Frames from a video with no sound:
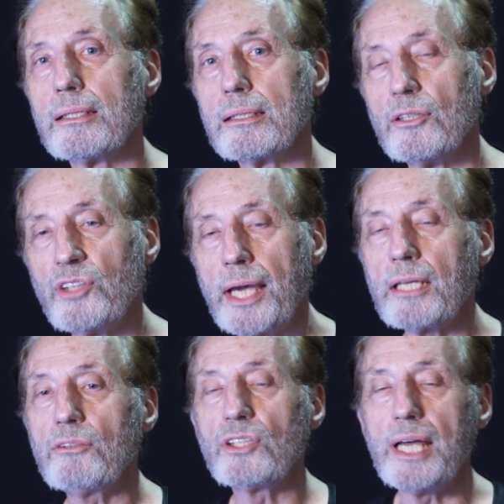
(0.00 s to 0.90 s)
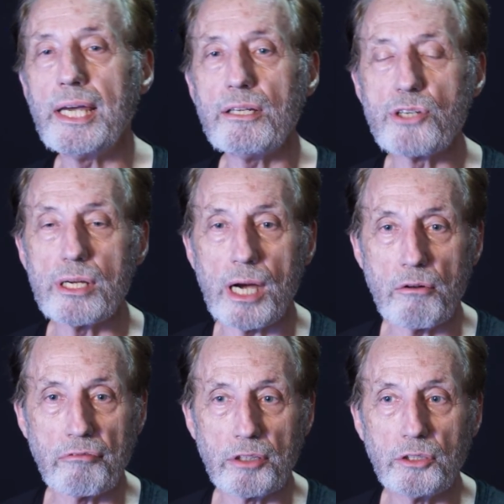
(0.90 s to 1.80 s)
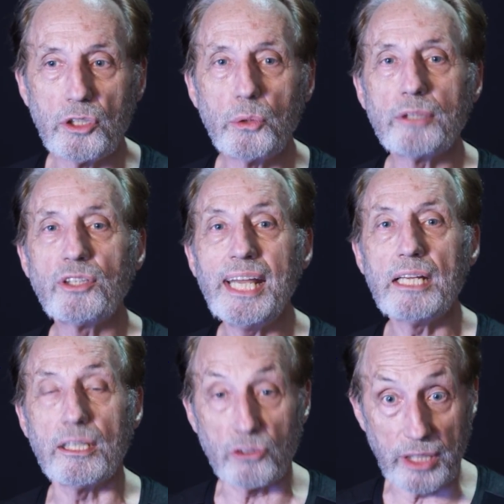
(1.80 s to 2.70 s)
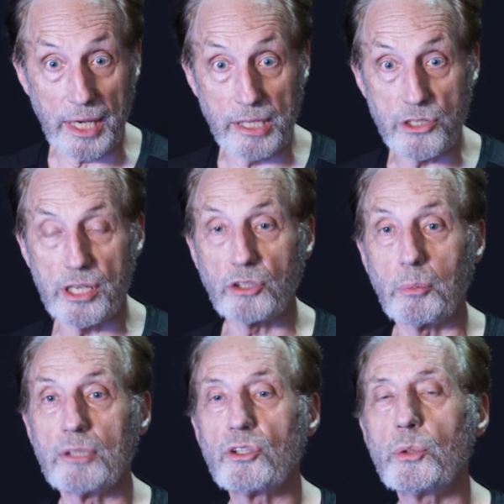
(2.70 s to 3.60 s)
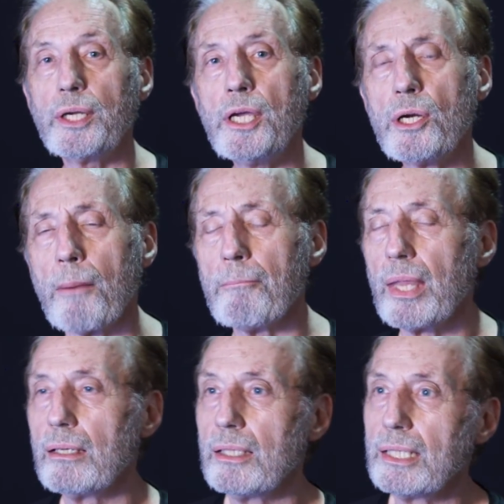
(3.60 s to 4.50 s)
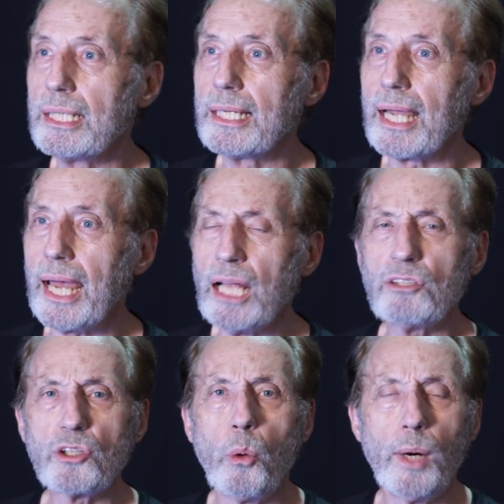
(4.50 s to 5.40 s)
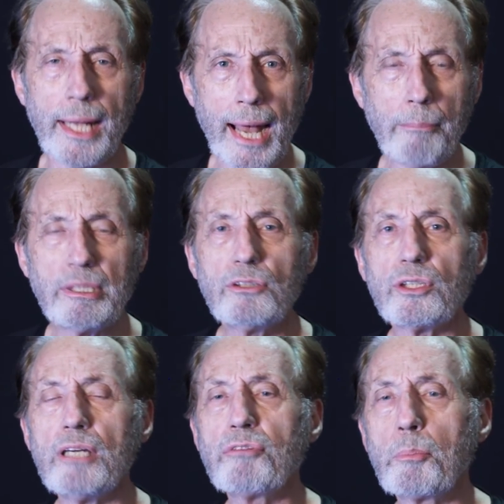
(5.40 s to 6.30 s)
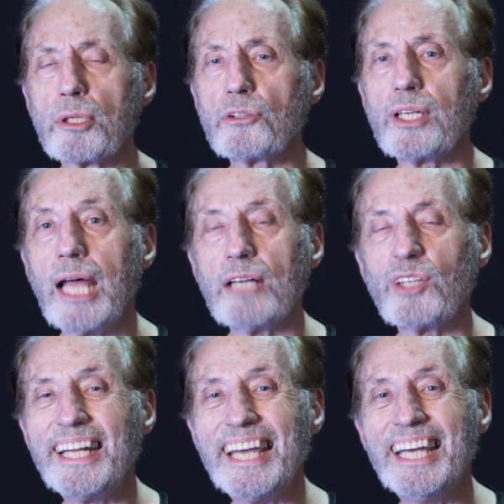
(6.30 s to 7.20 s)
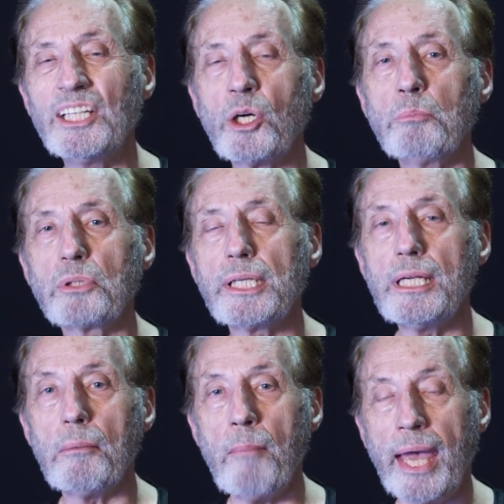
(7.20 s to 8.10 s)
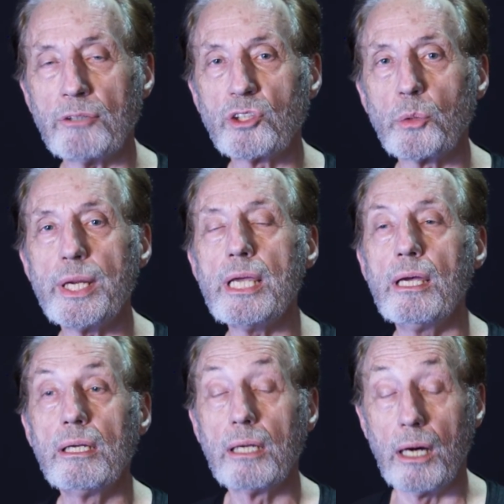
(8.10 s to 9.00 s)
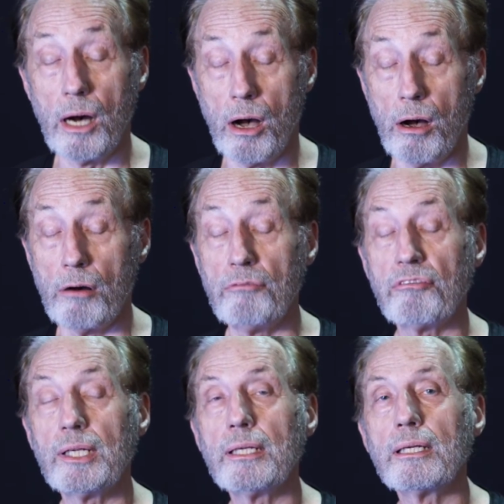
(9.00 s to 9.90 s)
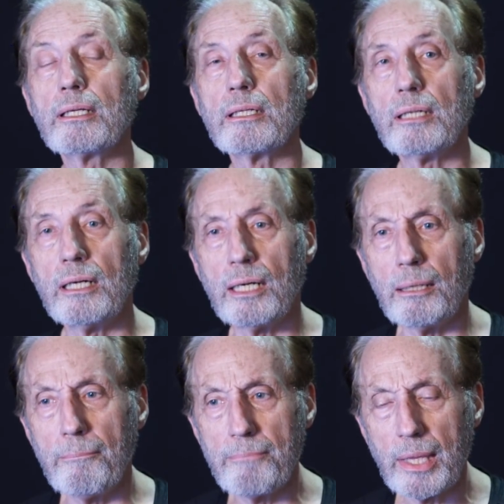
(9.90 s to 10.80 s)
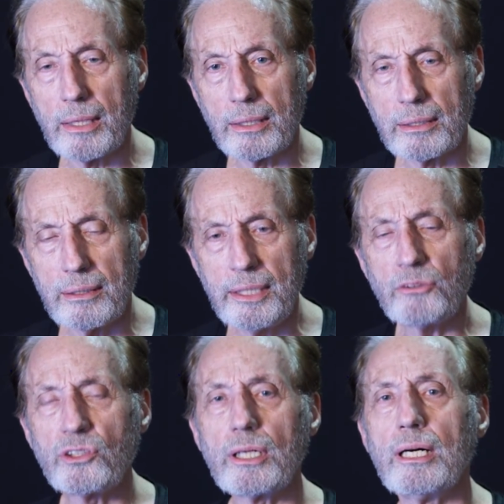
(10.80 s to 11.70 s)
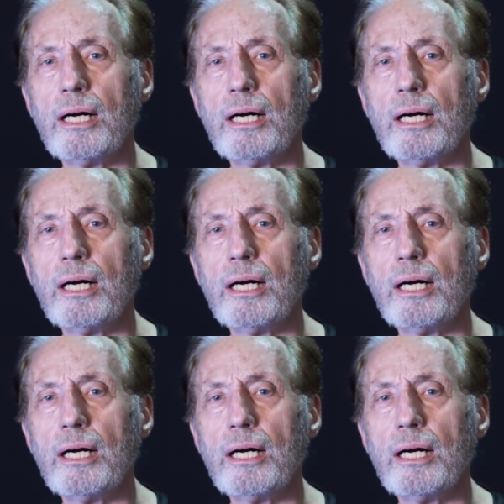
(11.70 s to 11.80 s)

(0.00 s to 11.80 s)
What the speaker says: The second stage I referred to as neatness, age 6 months to a year. And so what happens if a person has an incomplete mastery of in this